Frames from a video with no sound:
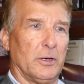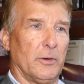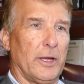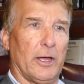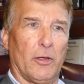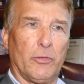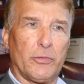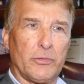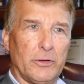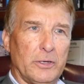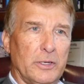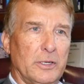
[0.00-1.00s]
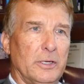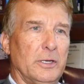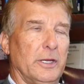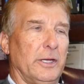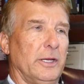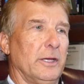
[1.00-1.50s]
health
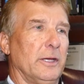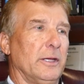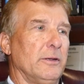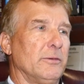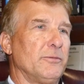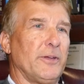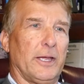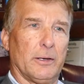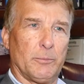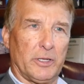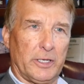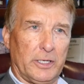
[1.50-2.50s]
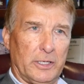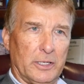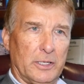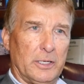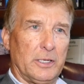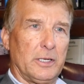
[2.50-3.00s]
and family
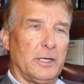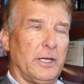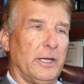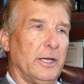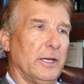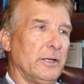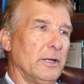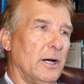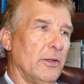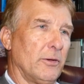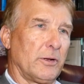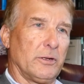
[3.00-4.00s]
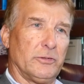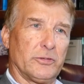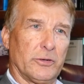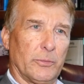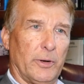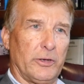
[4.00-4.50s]
and other
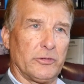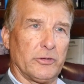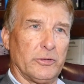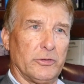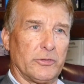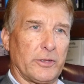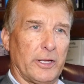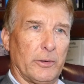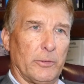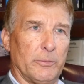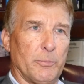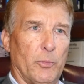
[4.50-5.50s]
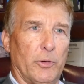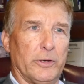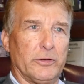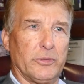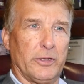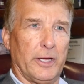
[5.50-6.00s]
considerations that are
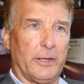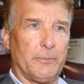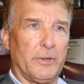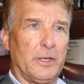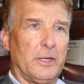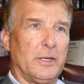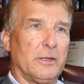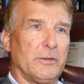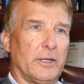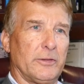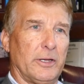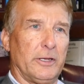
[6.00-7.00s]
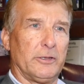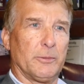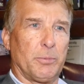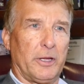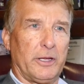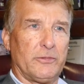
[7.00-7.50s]
important to them that they need to
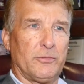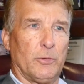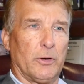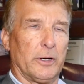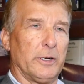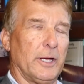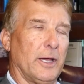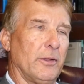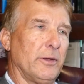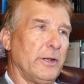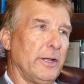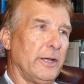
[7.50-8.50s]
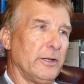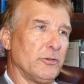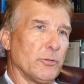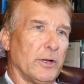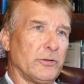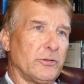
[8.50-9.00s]
plan for. And how do they
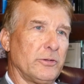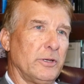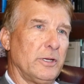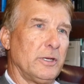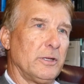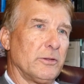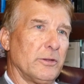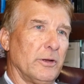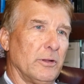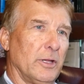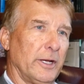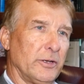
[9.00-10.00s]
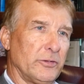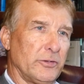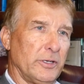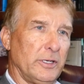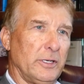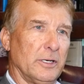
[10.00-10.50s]
address their
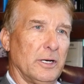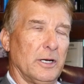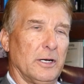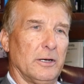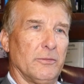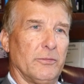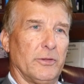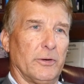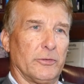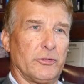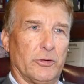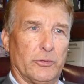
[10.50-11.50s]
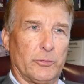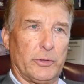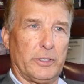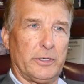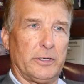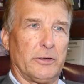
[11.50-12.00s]
legacy of their
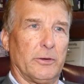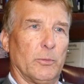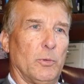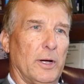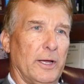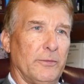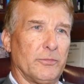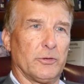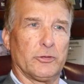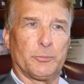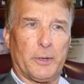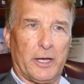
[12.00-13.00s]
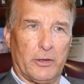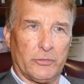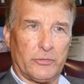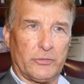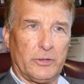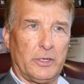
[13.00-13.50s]
children, their wife, their
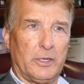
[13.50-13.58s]
spouse,